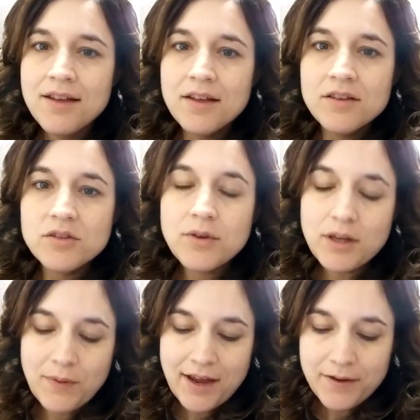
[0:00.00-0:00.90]
So
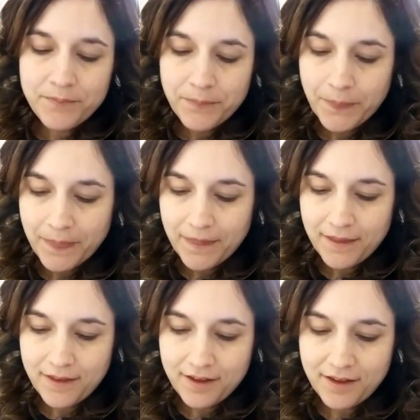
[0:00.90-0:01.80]
anyway,
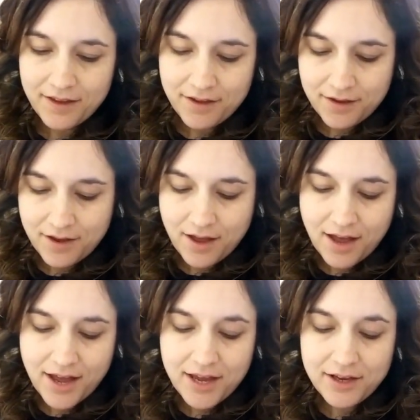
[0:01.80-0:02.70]

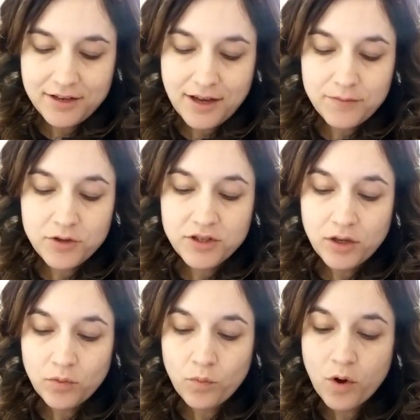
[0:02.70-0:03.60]
I am
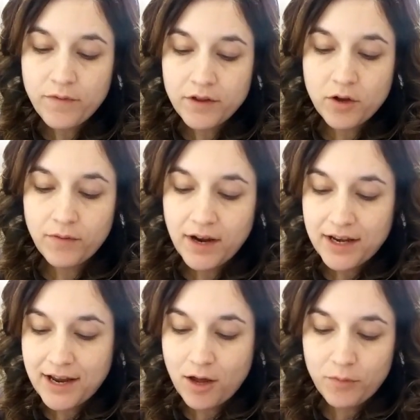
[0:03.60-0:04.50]
using woven though
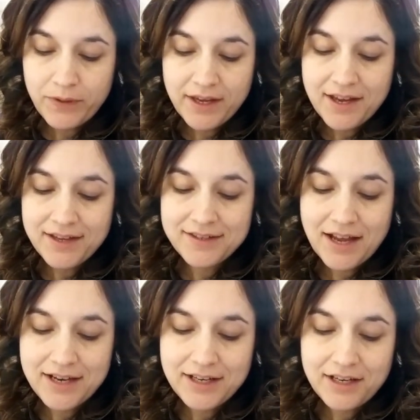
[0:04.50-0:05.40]
right now because
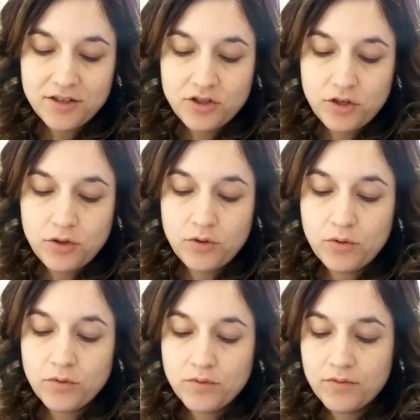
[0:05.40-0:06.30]
I need
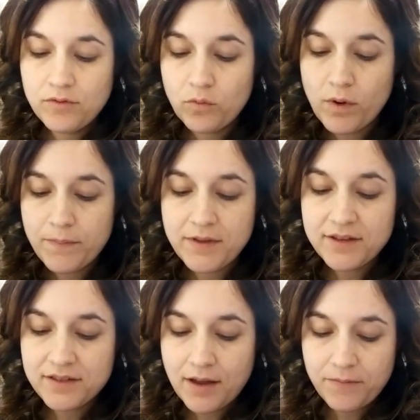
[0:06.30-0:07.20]
to whip
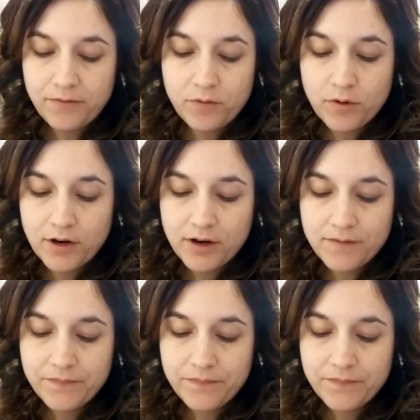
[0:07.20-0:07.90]
this up for